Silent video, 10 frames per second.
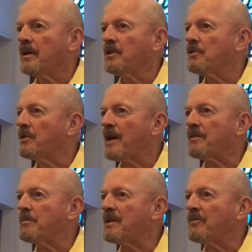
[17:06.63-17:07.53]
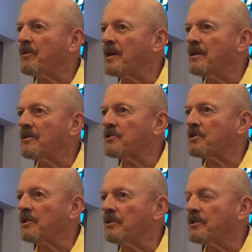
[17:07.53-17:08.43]
You don't have to be afraid of the
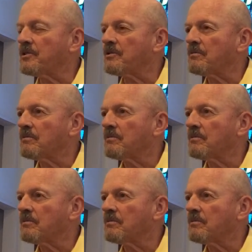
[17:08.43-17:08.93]
stillness.